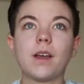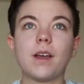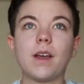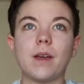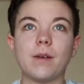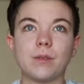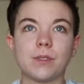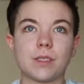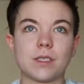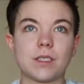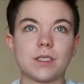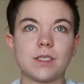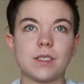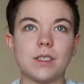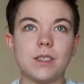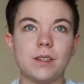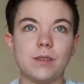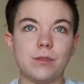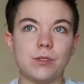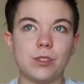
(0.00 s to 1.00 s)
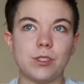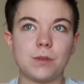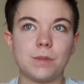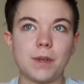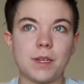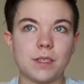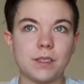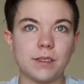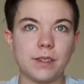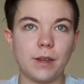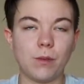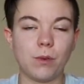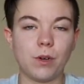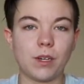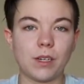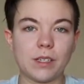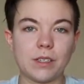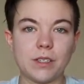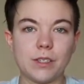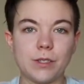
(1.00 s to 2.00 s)
It was just because they
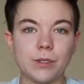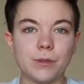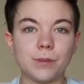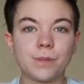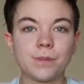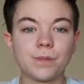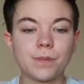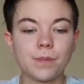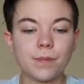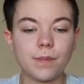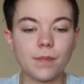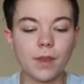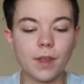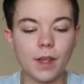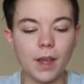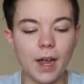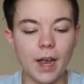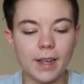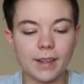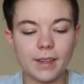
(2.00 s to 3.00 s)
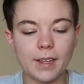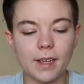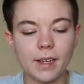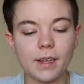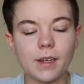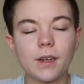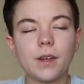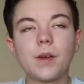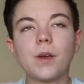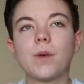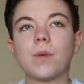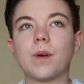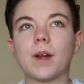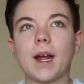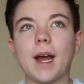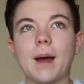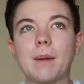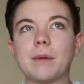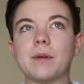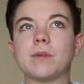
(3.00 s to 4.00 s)
wanted to. I think
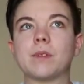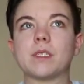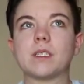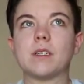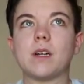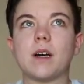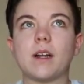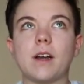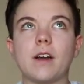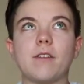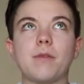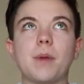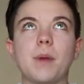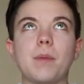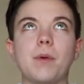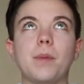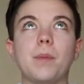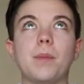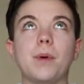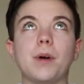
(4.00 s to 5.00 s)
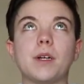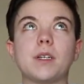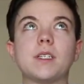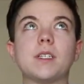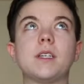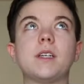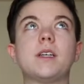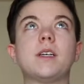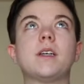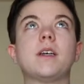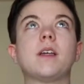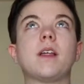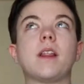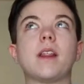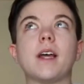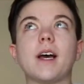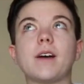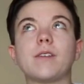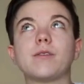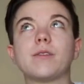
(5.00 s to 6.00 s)
what happened was not enough people booked
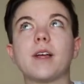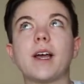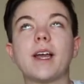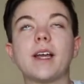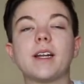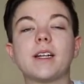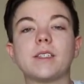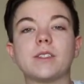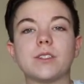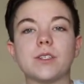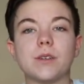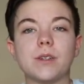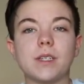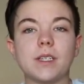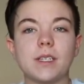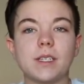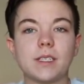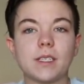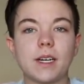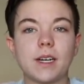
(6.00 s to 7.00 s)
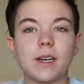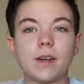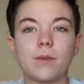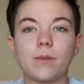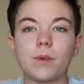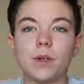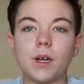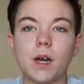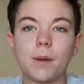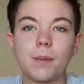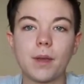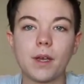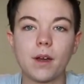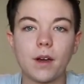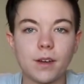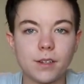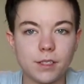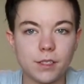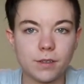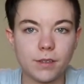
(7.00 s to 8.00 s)
that flight, and so they decided it would not be
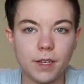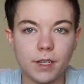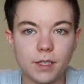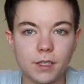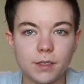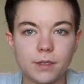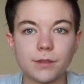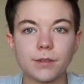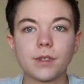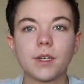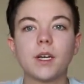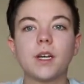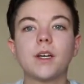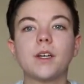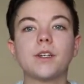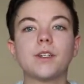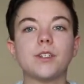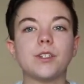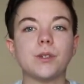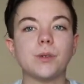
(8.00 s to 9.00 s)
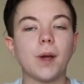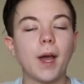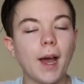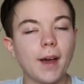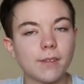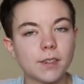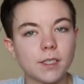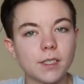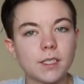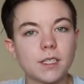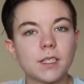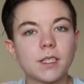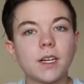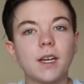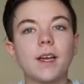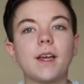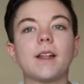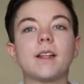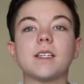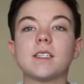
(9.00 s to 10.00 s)
cost effective to have it.
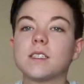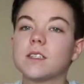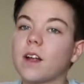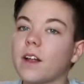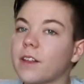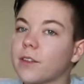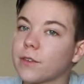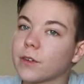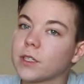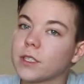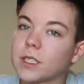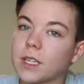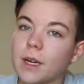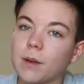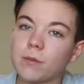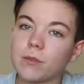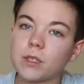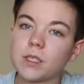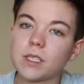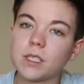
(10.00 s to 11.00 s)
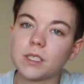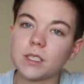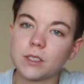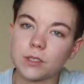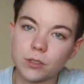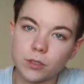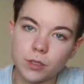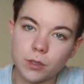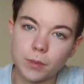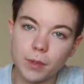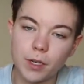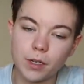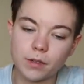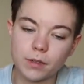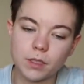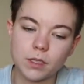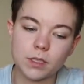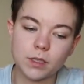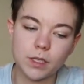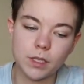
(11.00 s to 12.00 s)
This is not the first time Frontier has screwed me
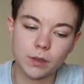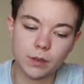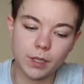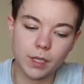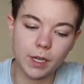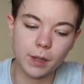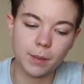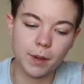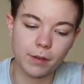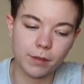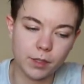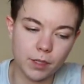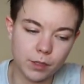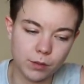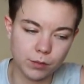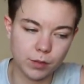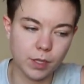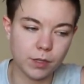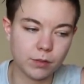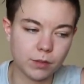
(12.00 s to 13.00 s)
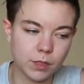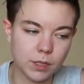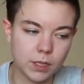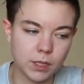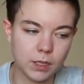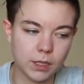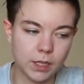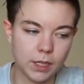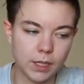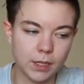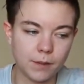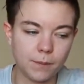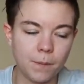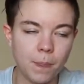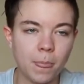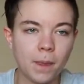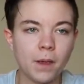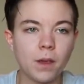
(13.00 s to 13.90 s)
over, so I don't think I'm ever gonna fly Frontier again.